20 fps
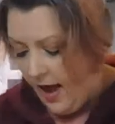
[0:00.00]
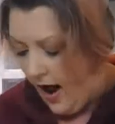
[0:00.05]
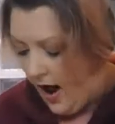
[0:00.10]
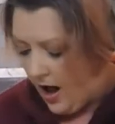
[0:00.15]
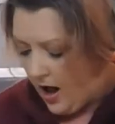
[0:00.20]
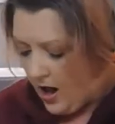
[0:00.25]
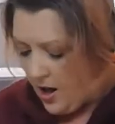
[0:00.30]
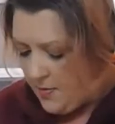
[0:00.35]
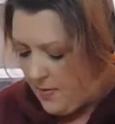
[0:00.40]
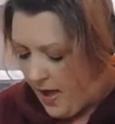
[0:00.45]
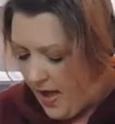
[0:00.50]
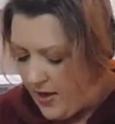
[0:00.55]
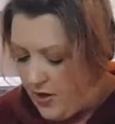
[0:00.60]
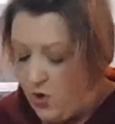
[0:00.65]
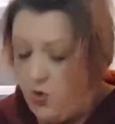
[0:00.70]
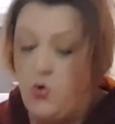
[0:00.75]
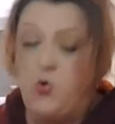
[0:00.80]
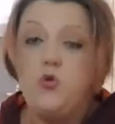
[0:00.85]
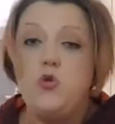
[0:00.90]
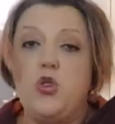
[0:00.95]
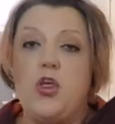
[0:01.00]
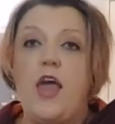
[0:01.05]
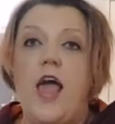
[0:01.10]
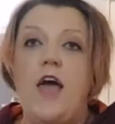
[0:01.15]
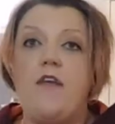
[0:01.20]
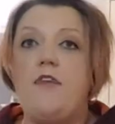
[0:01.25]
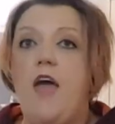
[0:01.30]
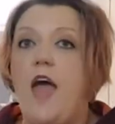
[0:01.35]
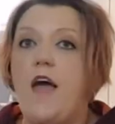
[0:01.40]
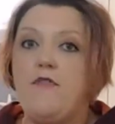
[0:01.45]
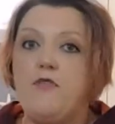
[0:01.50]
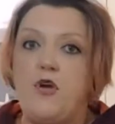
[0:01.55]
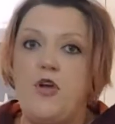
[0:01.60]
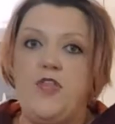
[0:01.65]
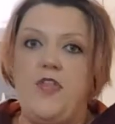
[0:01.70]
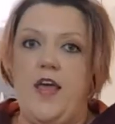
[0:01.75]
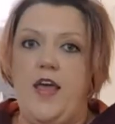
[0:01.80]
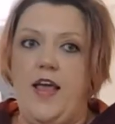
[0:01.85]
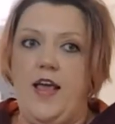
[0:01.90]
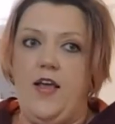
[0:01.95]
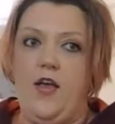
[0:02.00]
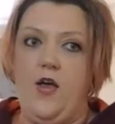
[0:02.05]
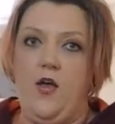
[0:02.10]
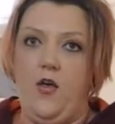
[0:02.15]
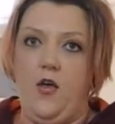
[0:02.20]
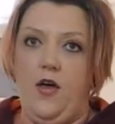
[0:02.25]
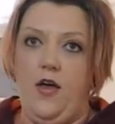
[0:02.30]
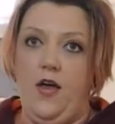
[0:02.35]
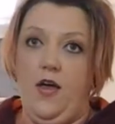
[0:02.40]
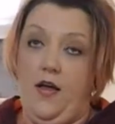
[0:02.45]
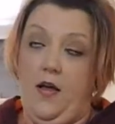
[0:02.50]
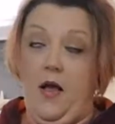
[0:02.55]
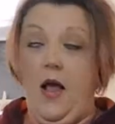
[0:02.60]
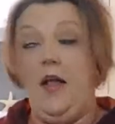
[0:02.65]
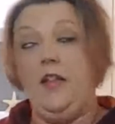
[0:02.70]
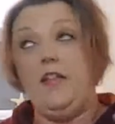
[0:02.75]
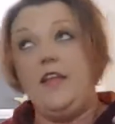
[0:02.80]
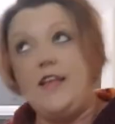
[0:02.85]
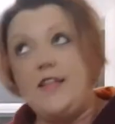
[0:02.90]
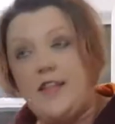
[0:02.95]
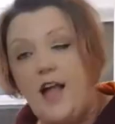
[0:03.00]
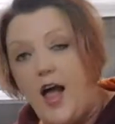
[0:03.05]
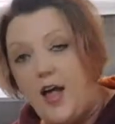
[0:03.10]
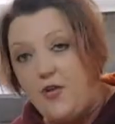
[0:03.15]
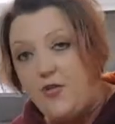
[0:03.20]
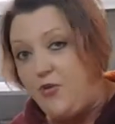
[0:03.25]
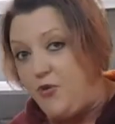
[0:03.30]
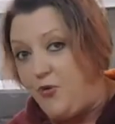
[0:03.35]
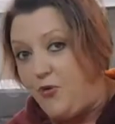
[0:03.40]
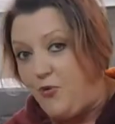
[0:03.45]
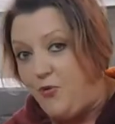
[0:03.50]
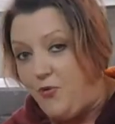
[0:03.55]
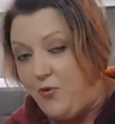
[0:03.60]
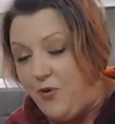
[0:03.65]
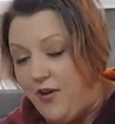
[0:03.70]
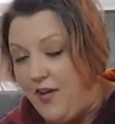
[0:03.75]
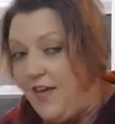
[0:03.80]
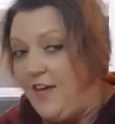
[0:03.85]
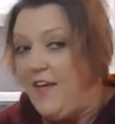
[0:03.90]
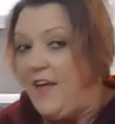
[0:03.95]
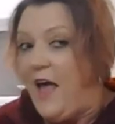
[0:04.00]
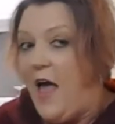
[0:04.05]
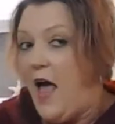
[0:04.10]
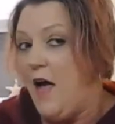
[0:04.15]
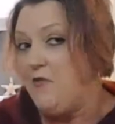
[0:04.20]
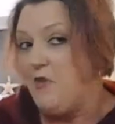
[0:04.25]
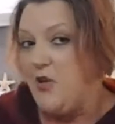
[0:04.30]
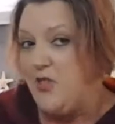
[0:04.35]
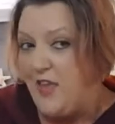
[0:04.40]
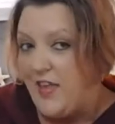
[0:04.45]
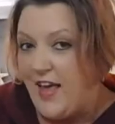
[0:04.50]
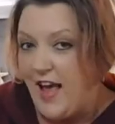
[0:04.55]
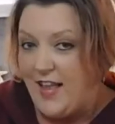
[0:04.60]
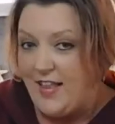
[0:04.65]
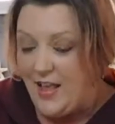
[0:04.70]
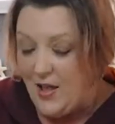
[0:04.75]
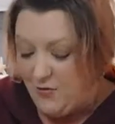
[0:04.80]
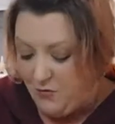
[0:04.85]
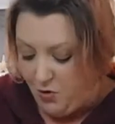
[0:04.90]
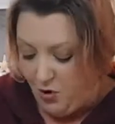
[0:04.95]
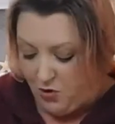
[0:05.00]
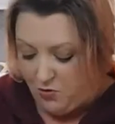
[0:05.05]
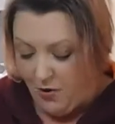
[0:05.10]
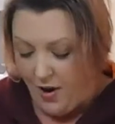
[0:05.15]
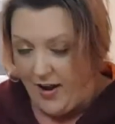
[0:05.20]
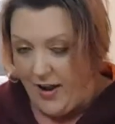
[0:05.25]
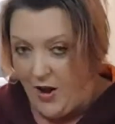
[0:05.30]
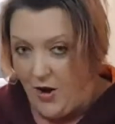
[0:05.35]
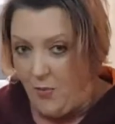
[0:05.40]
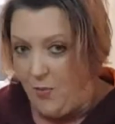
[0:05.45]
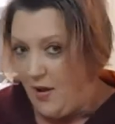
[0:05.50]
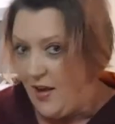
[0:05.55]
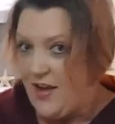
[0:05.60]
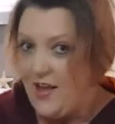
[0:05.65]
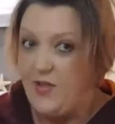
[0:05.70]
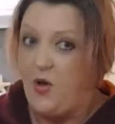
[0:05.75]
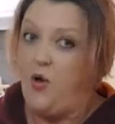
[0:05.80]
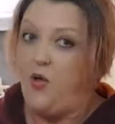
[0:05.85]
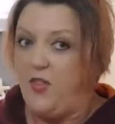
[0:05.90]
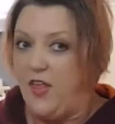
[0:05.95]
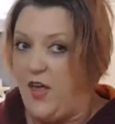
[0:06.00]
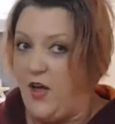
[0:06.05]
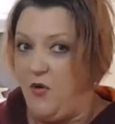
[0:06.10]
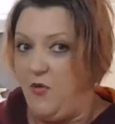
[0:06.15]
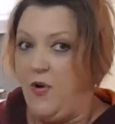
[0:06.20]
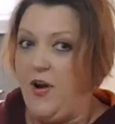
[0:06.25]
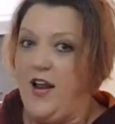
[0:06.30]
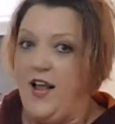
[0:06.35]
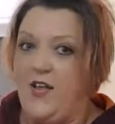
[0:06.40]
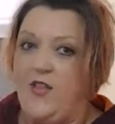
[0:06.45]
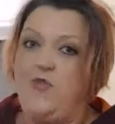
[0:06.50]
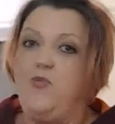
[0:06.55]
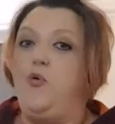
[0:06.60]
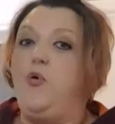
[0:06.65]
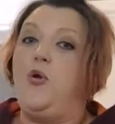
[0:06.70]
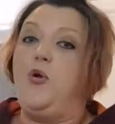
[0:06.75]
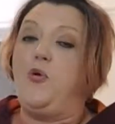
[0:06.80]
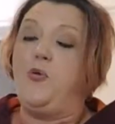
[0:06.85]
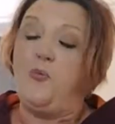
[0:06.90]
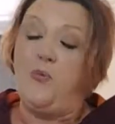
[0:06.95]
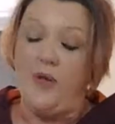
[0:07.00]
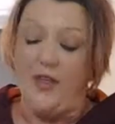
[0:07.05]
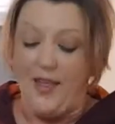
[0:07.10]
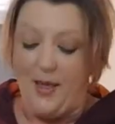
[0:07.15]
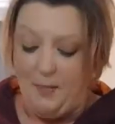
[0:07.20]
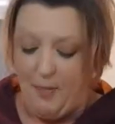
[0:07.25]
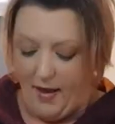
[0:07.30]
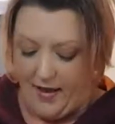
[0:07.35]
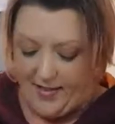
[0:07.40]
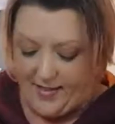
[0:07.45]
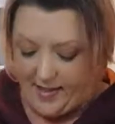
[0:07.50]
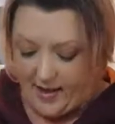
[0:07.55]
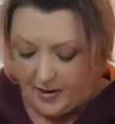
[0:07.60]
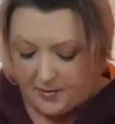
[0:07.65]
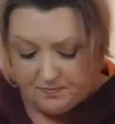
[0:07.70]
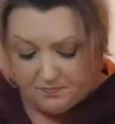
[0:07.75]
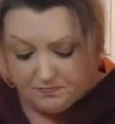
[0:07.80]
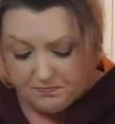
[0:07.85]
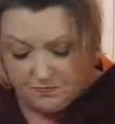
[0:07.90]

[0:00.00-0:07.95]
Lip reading: and you usually have everything, at least I do, everything I need for it right here because all the ingredients for it are really basic.